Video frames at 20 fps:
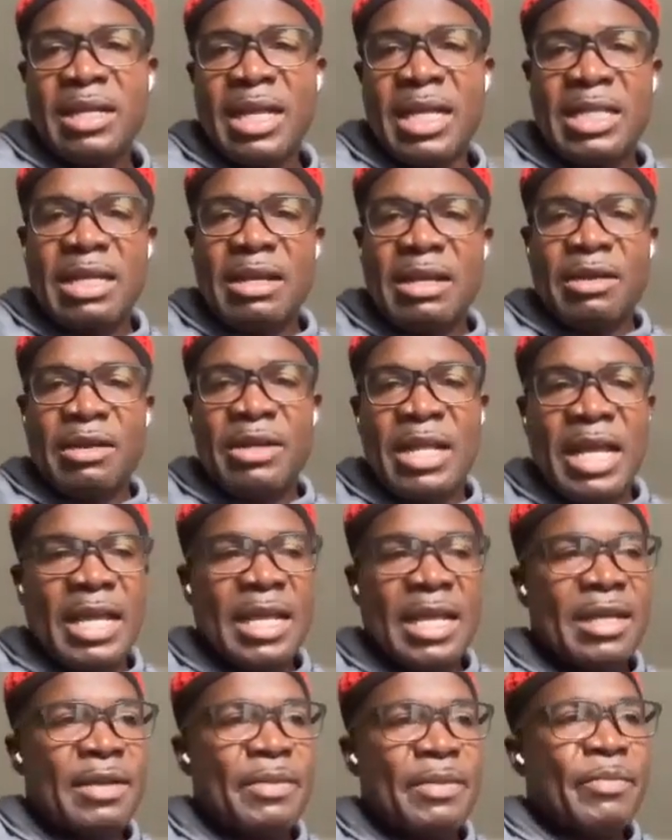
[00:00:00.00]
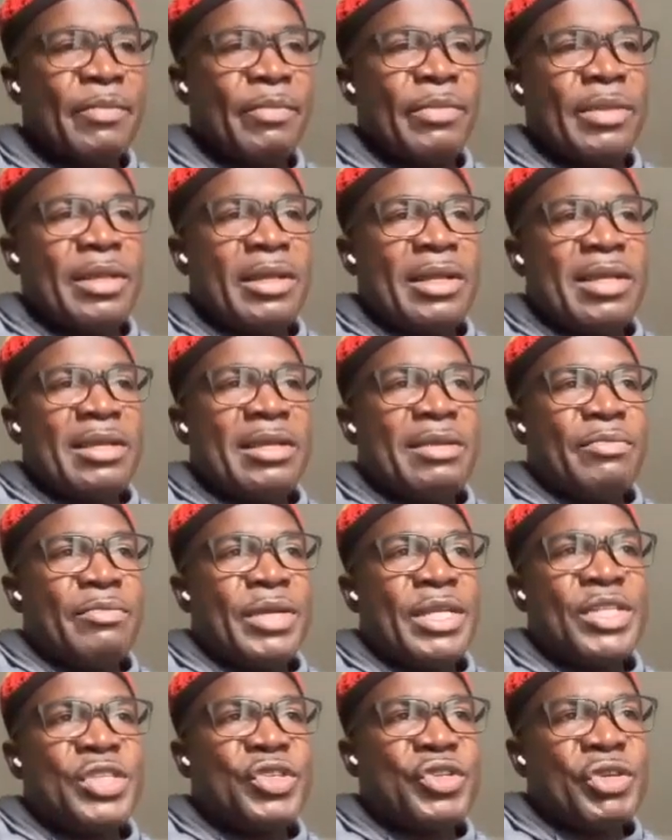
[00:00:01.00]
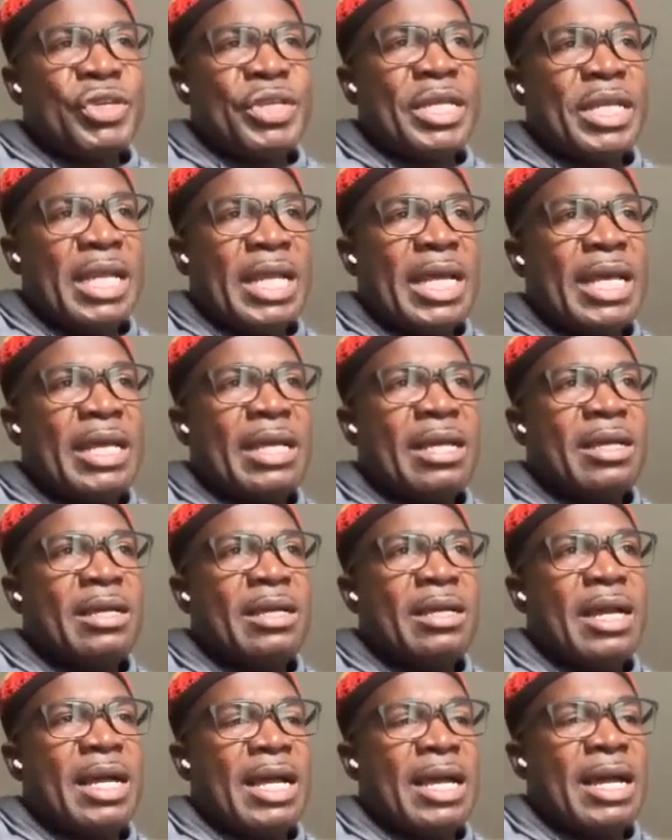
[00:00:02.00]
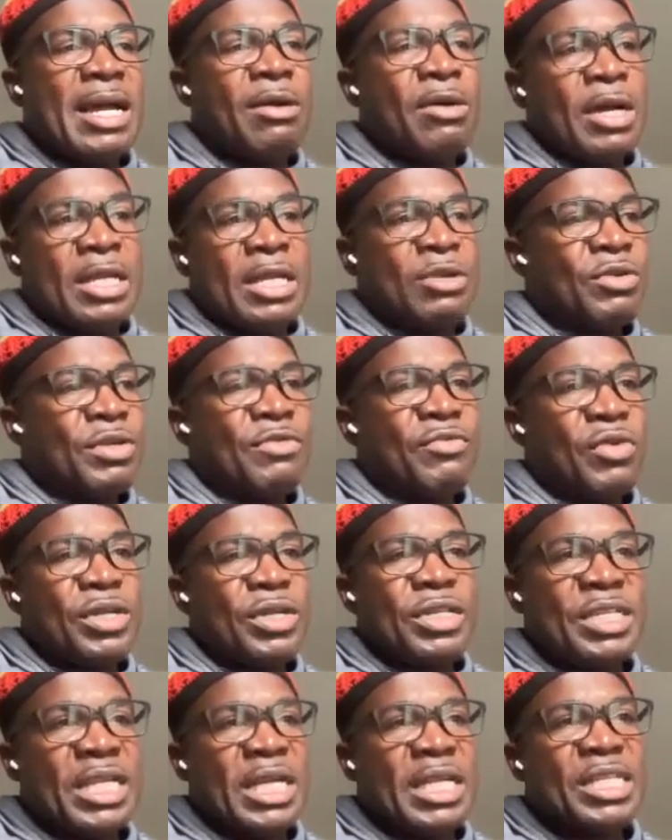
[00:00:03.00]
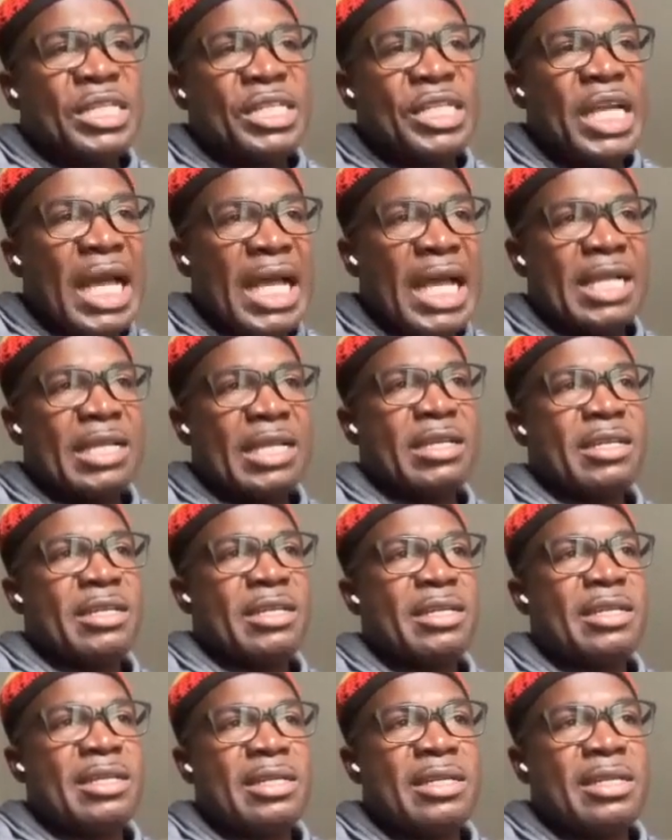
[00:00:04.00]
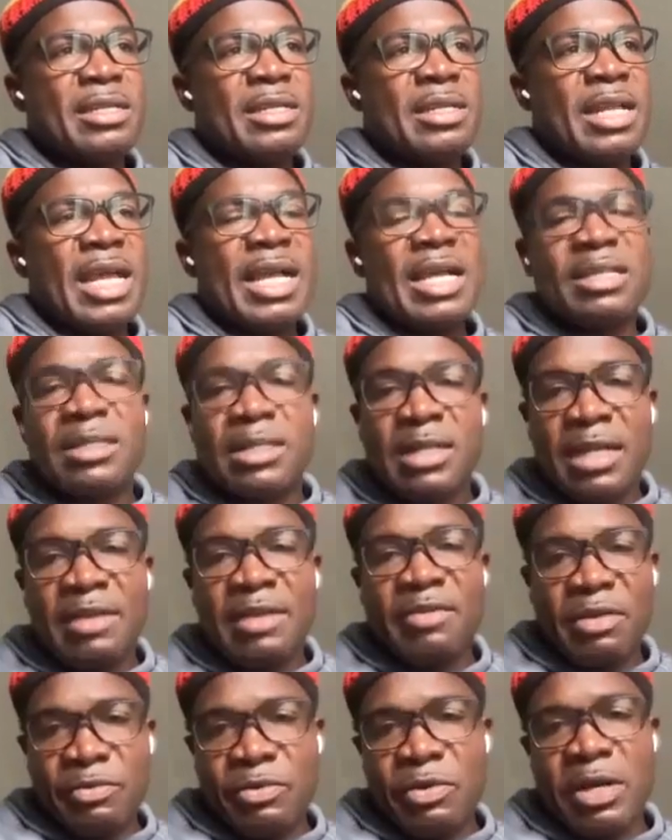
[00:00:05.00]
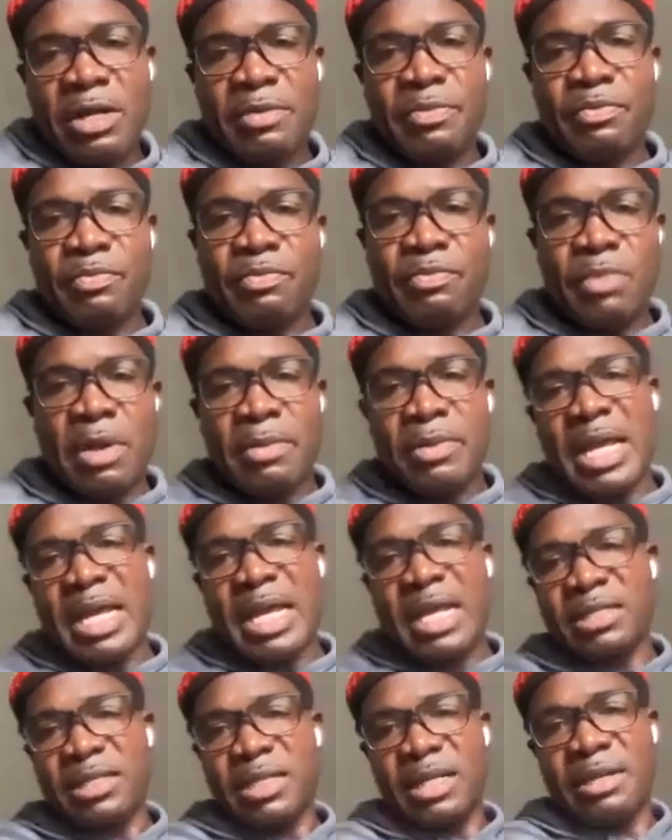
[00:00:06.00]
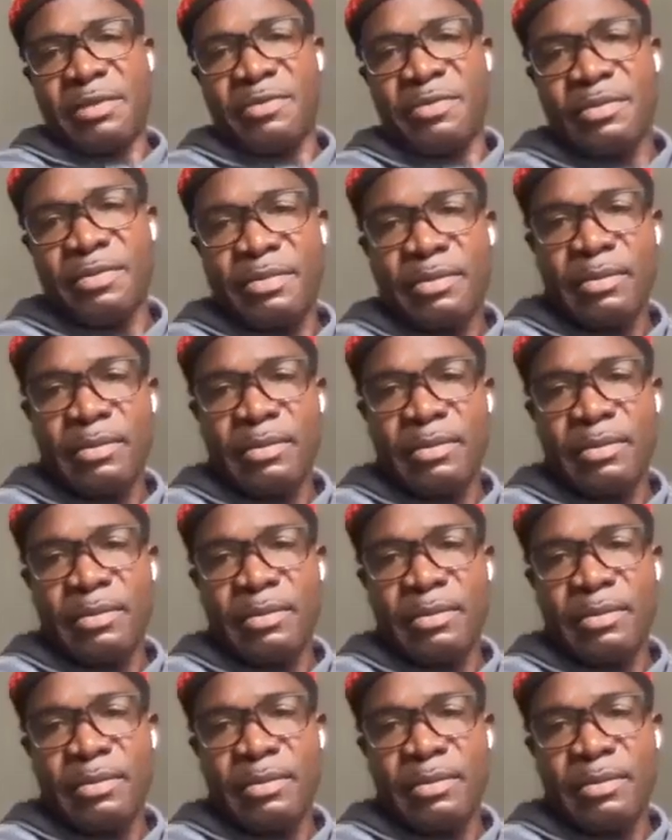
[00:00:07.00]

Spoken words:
And they're being treated like, I don't even want to say a child, like a slave. I'd rather probably like a slave.